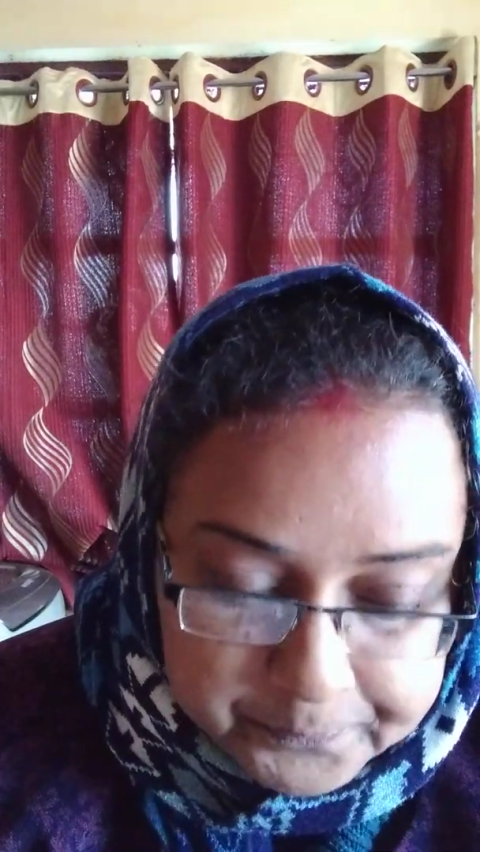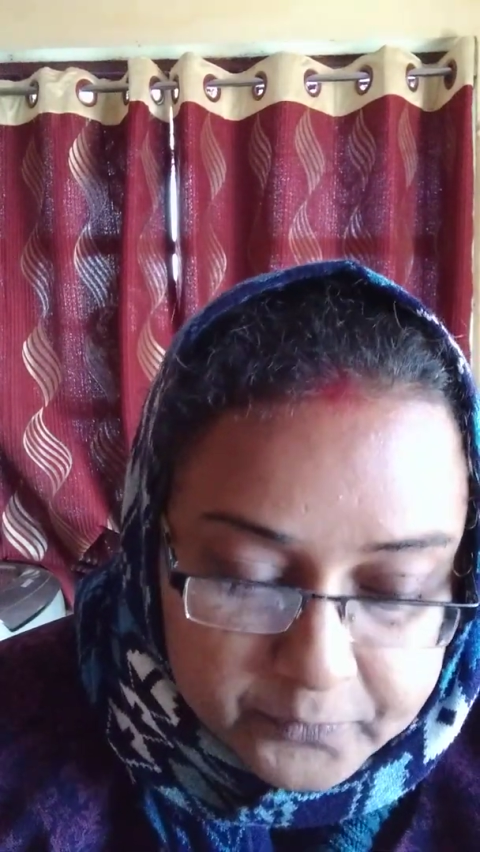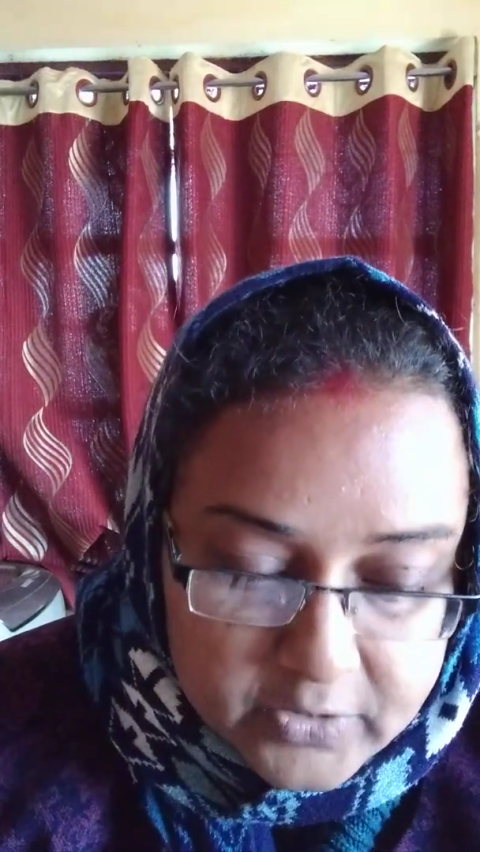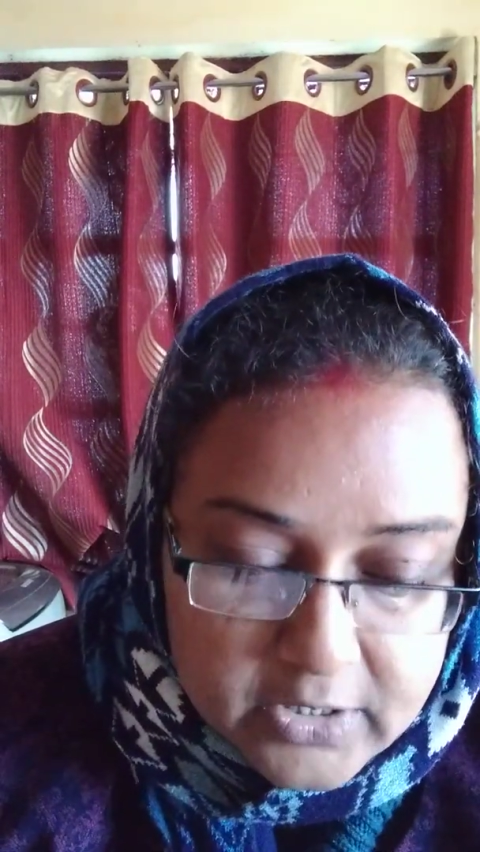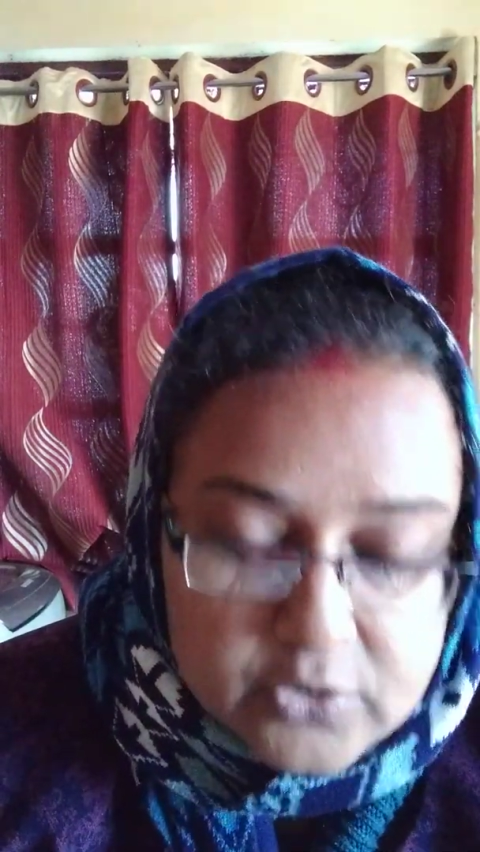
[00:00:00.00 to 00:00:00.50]

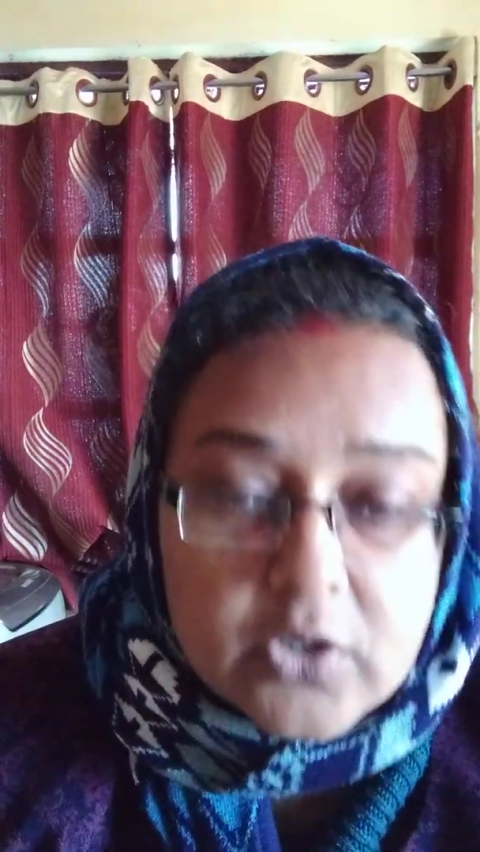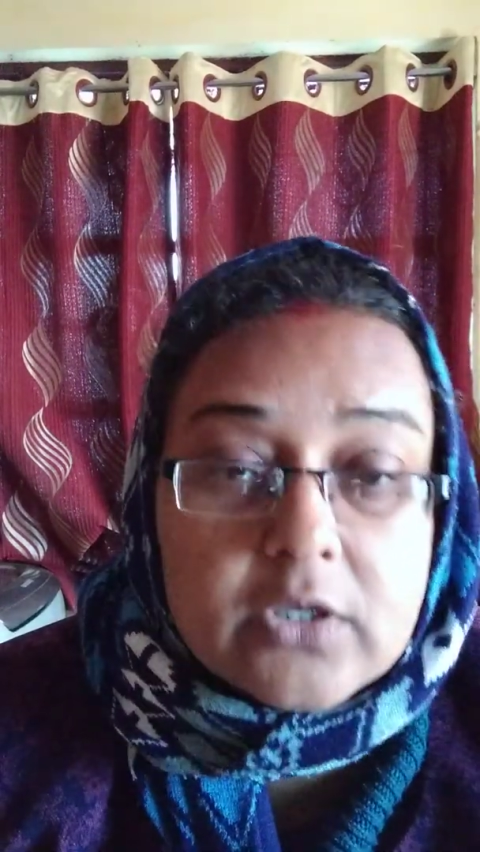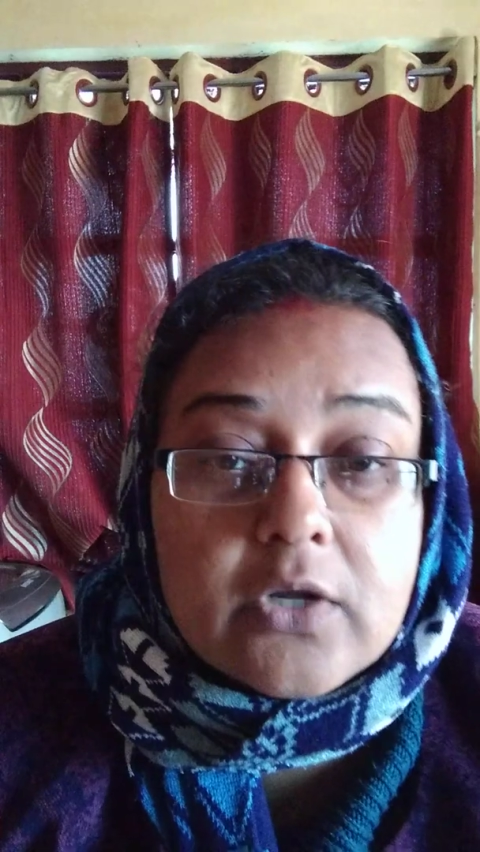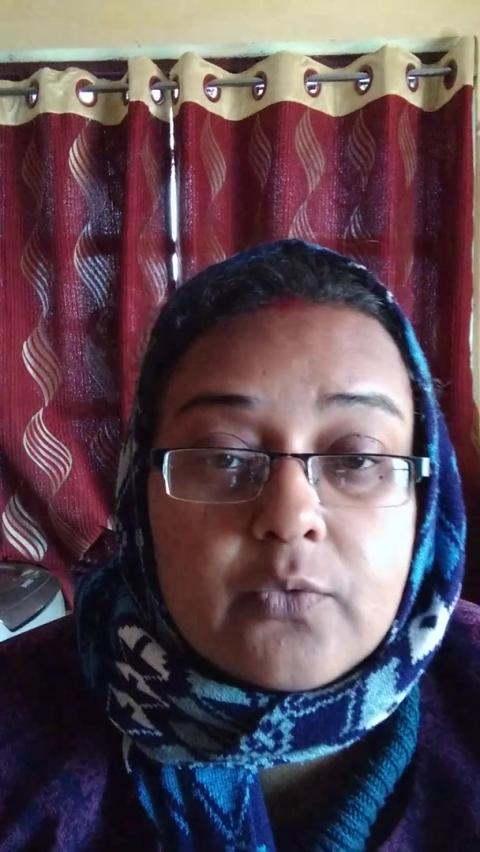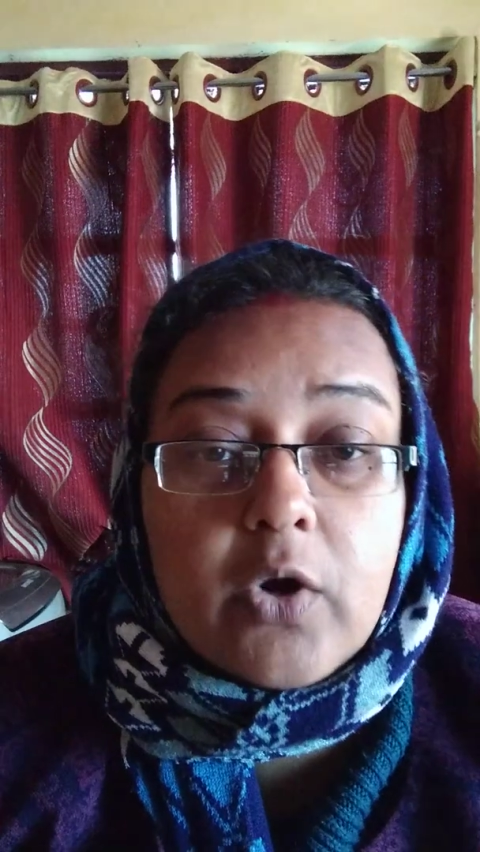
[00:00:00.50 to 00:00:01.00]
These all.
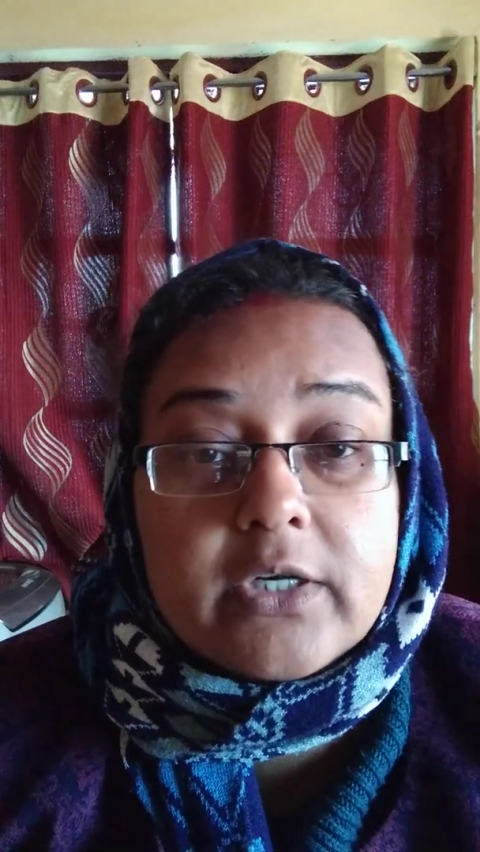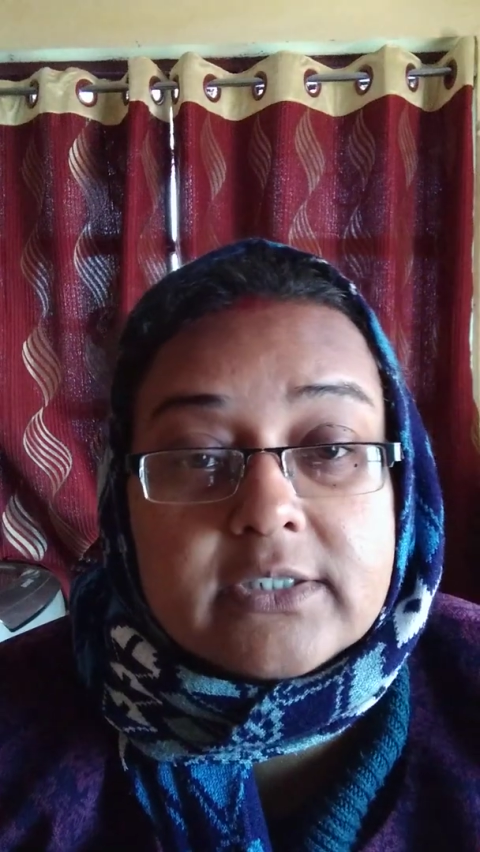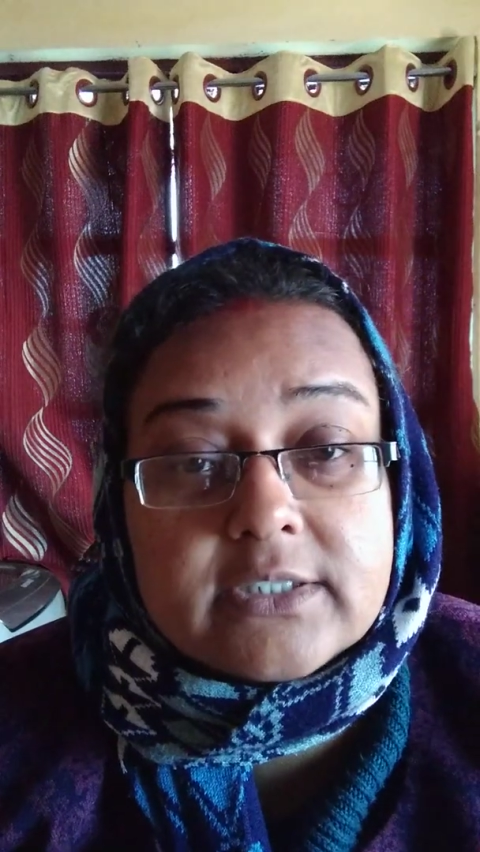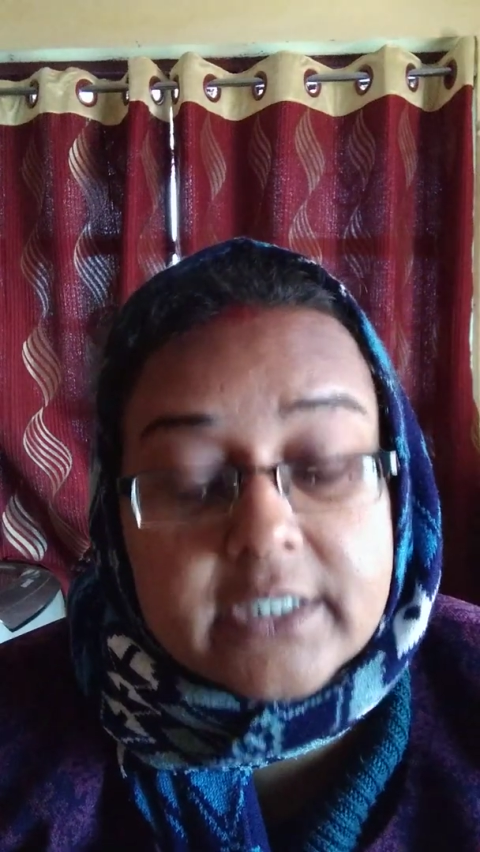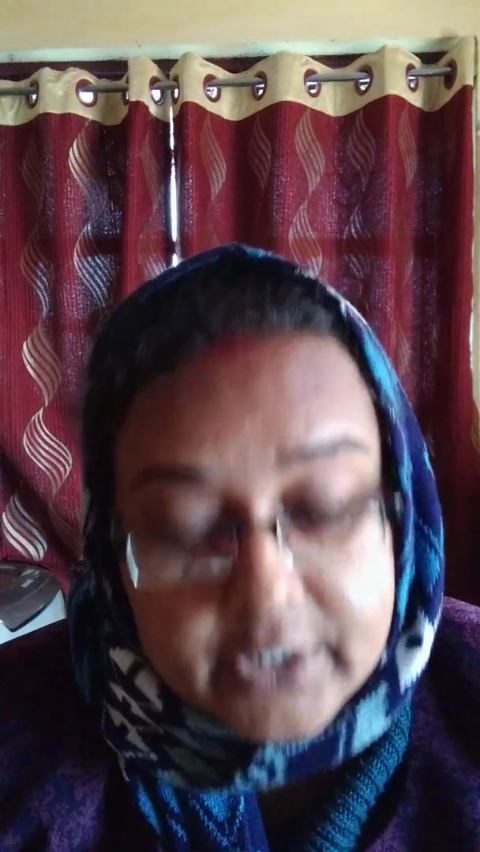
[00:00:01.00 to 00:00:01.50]
Now, what is
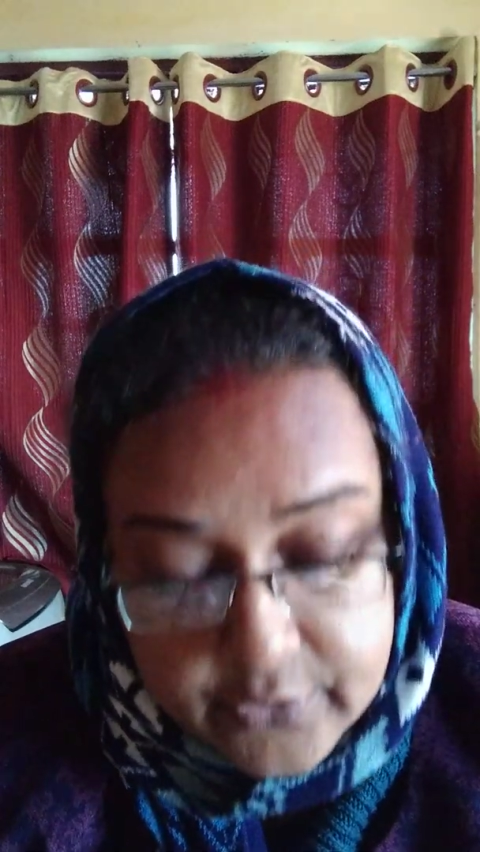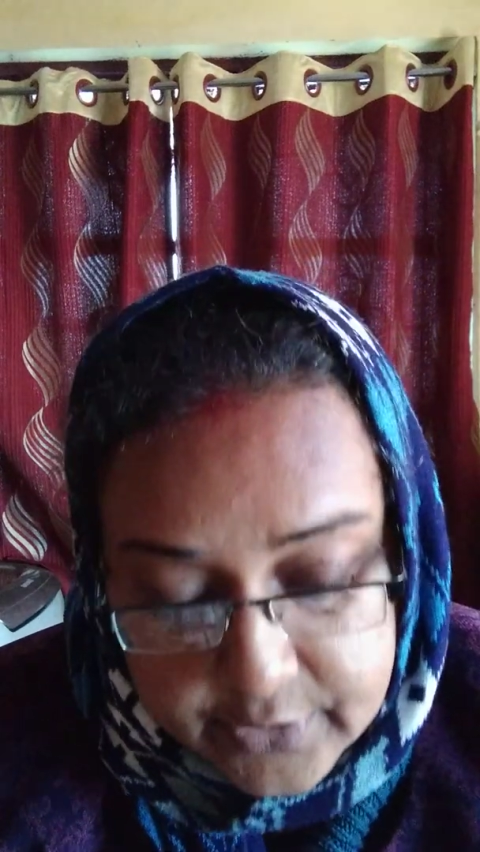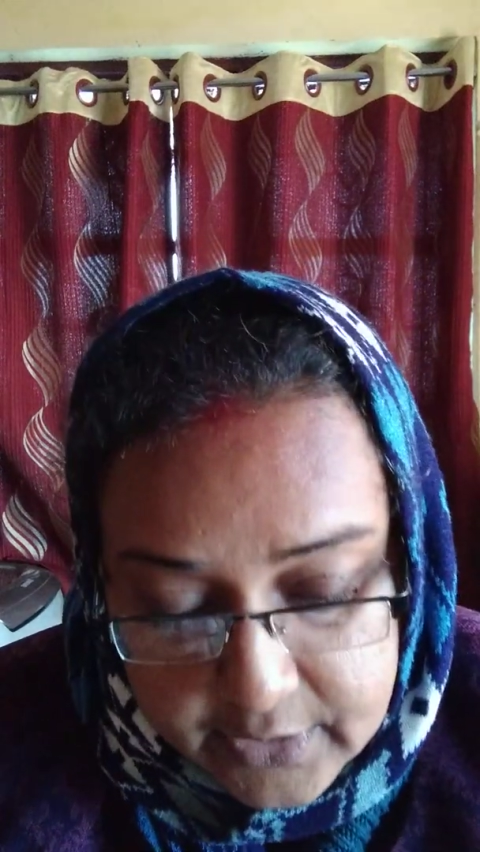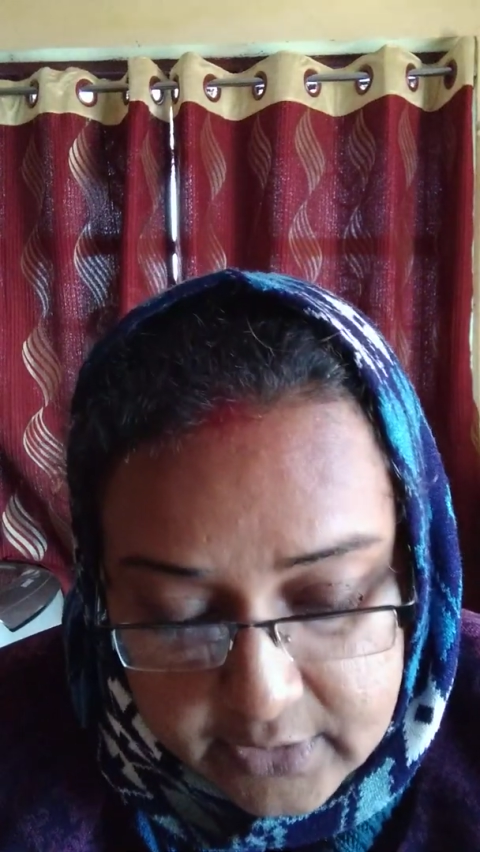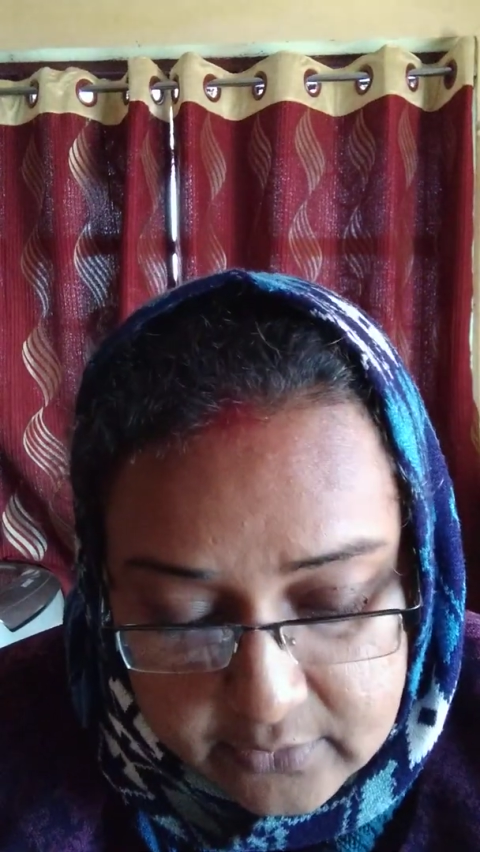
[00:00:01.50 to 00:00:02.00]
the
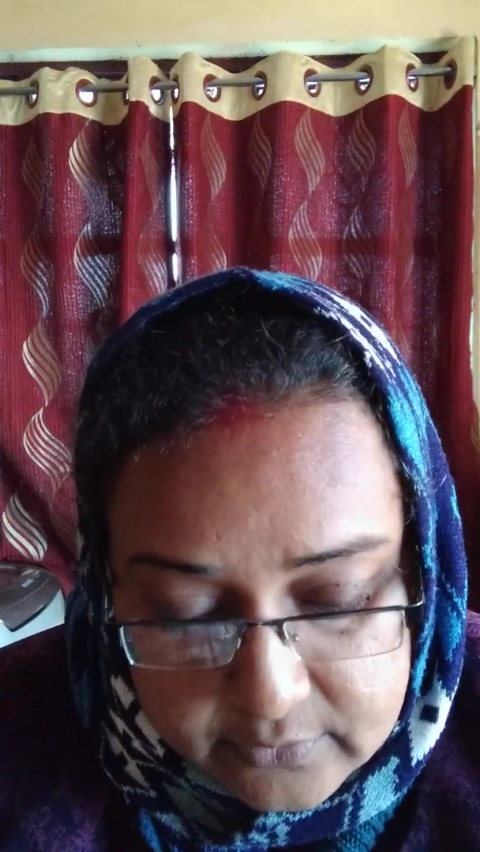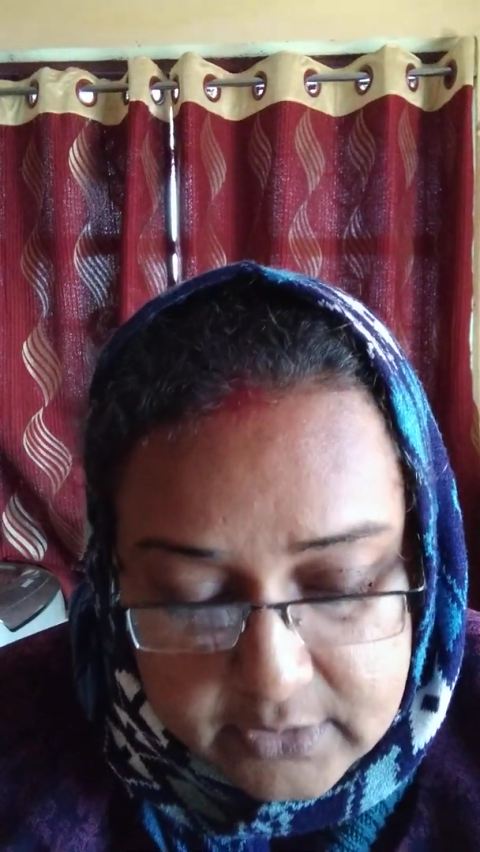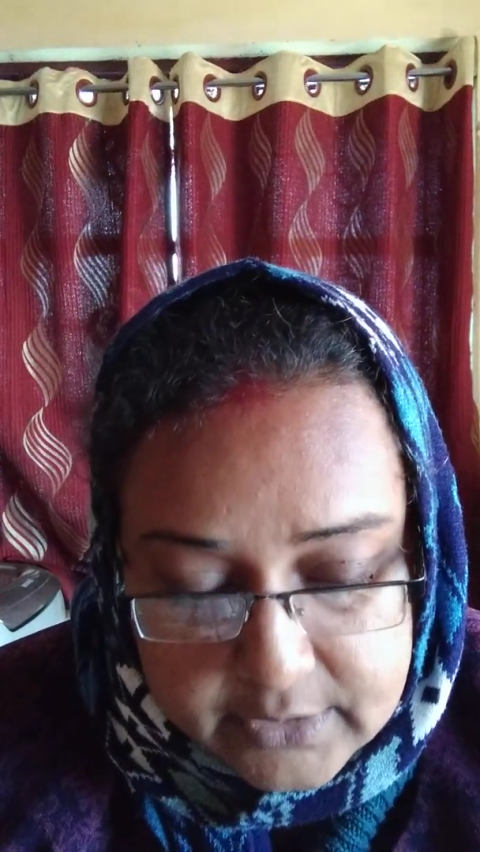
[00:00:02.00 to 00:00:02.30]
Security Council?